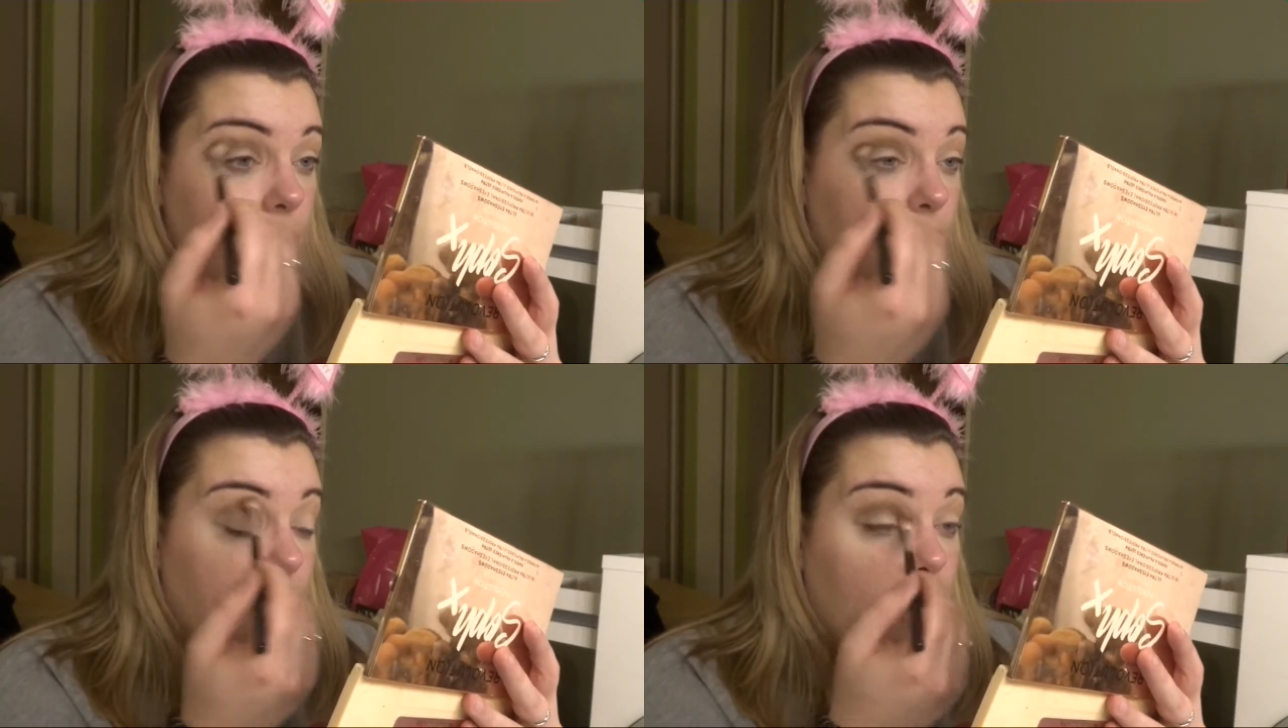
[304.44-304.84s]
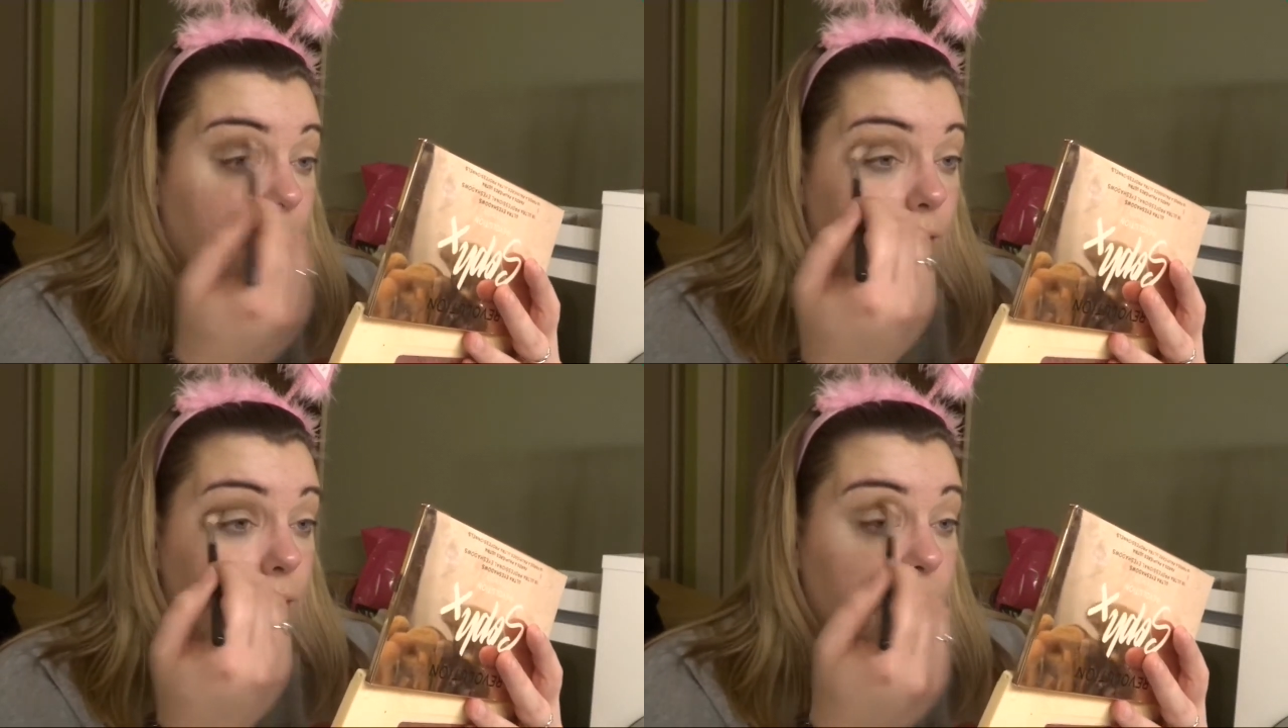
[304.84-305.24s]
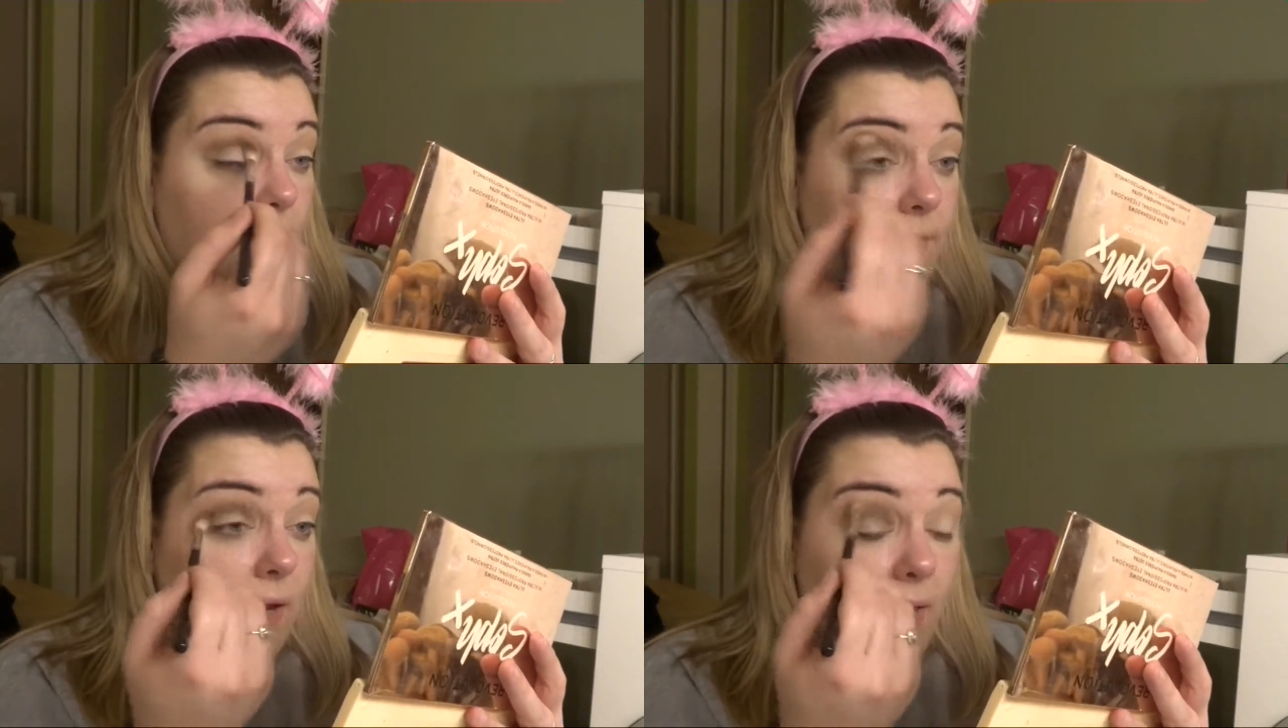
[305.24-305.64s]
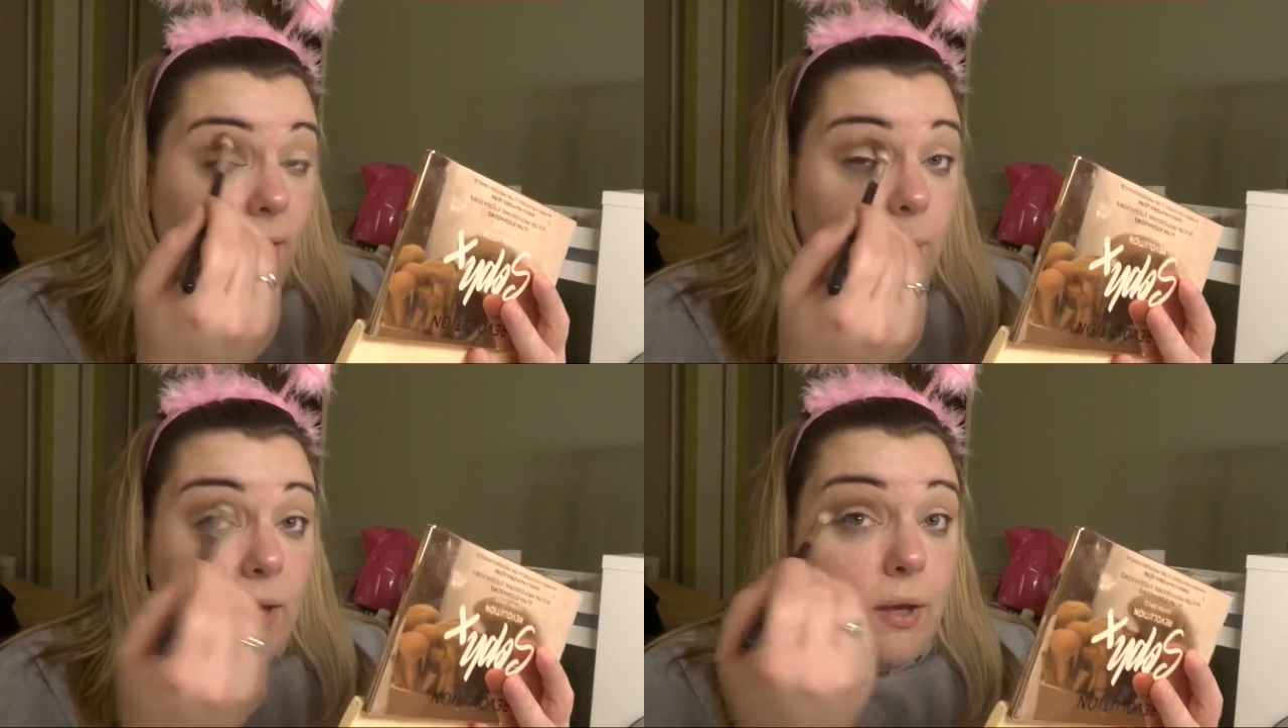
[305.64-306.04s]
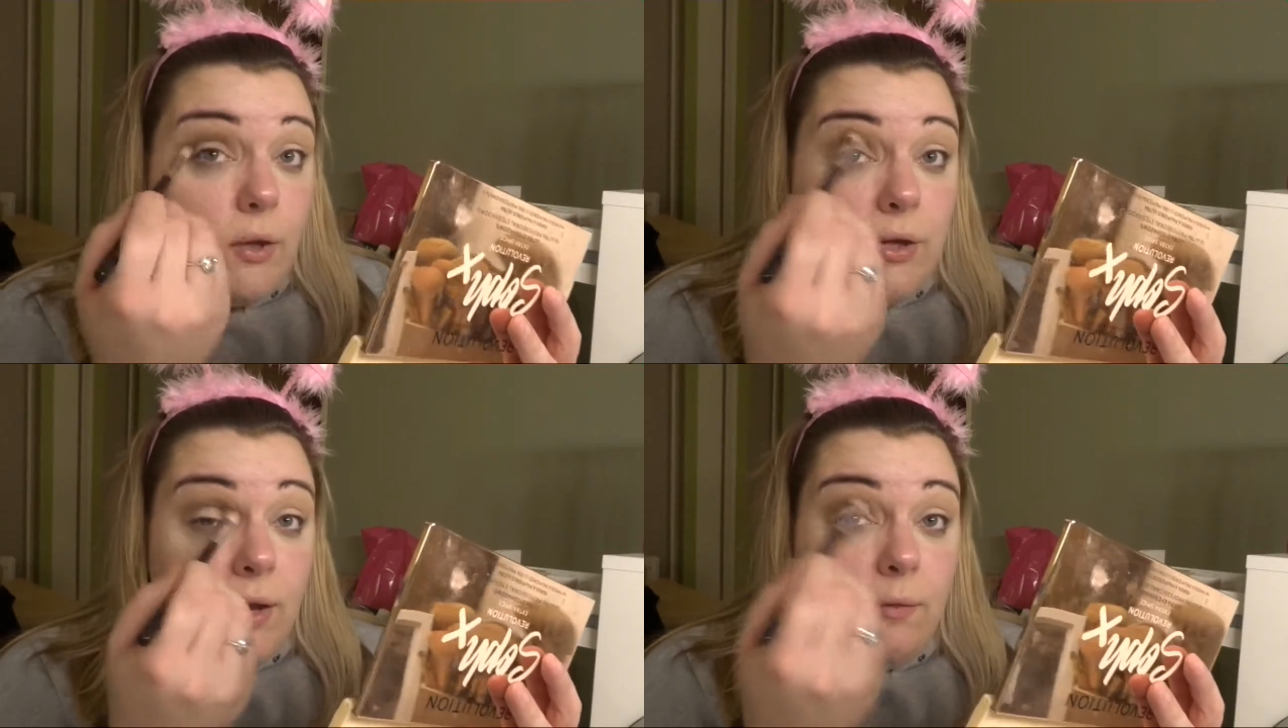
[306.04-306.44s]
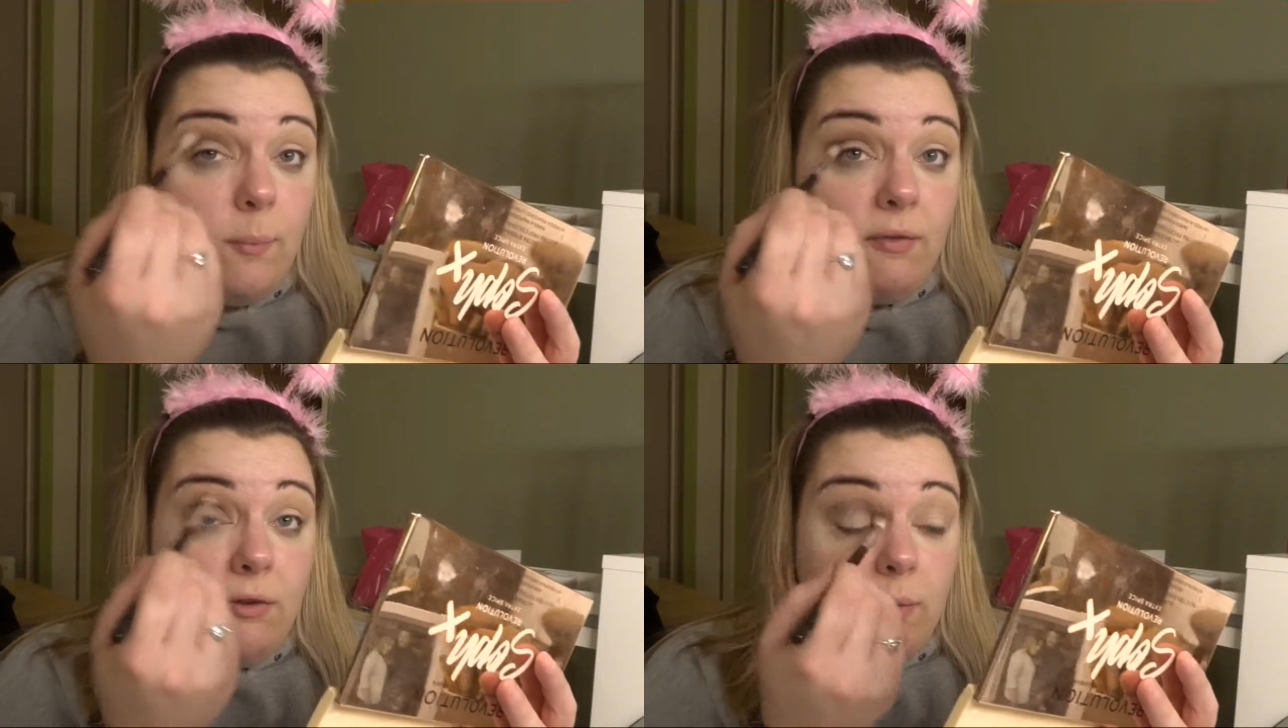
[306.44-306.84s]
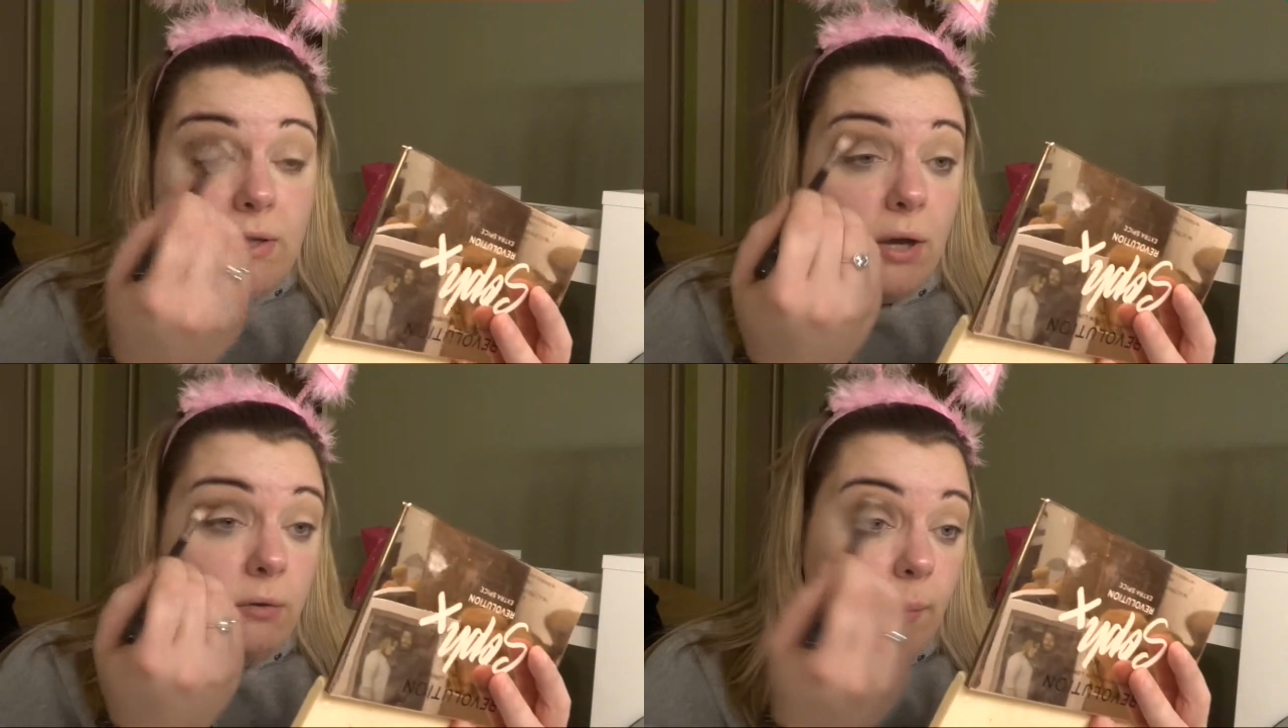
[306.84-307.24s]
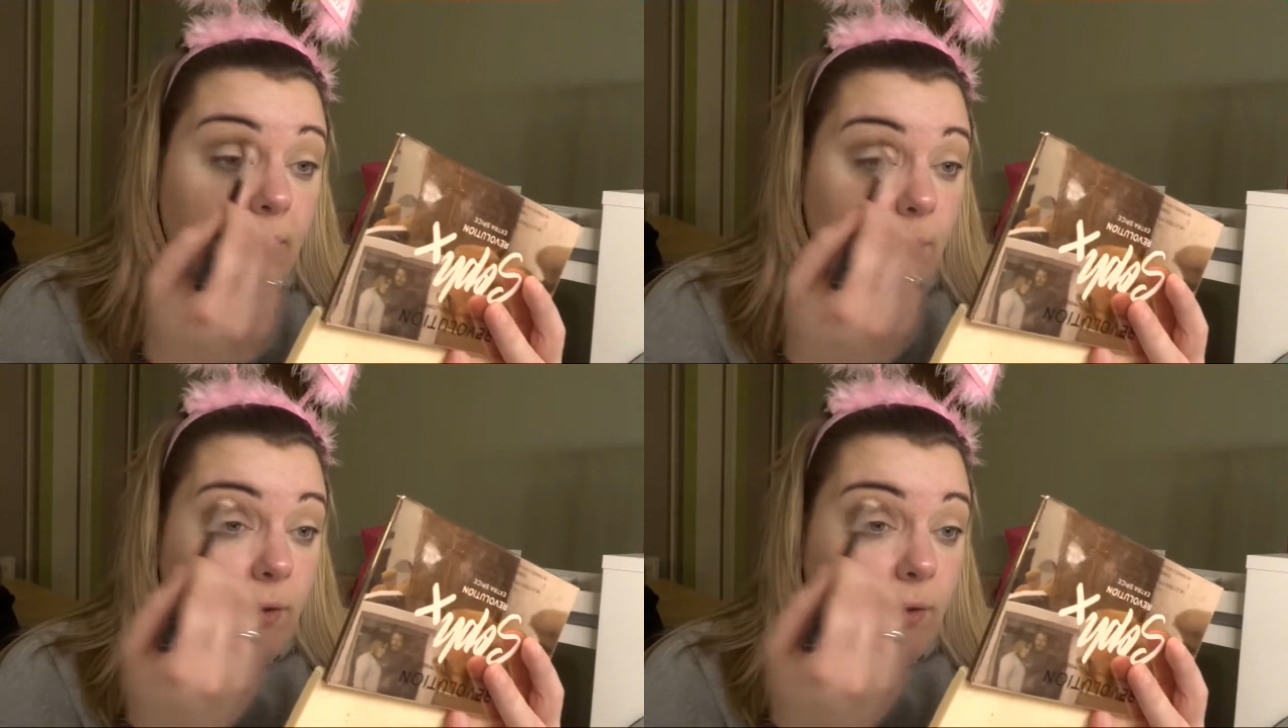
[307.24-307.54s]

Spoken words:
the like the lighting being good near a mirror when you go away,